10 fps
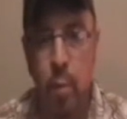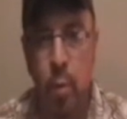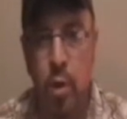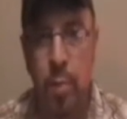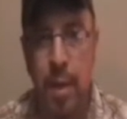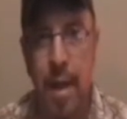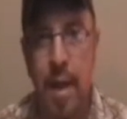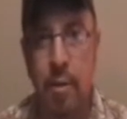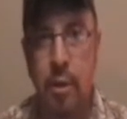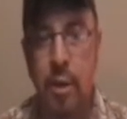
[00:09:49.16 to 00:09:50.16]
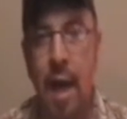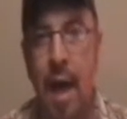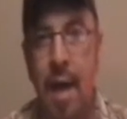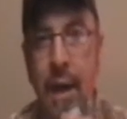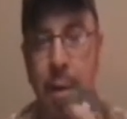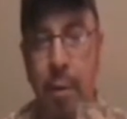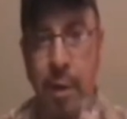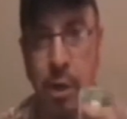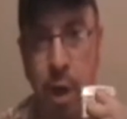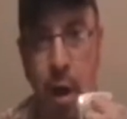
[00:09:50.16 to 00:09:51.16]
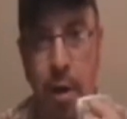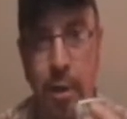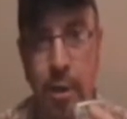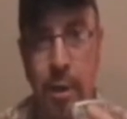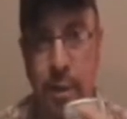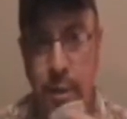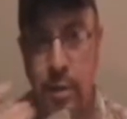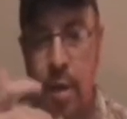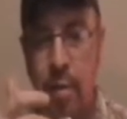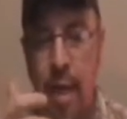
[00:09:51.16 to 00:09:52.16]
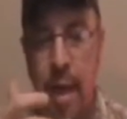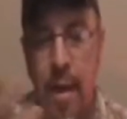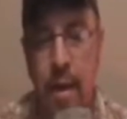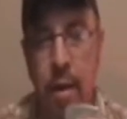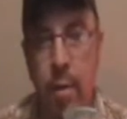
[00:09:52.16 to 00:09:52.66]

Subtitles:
when you play it outside, it recharges the sunlight,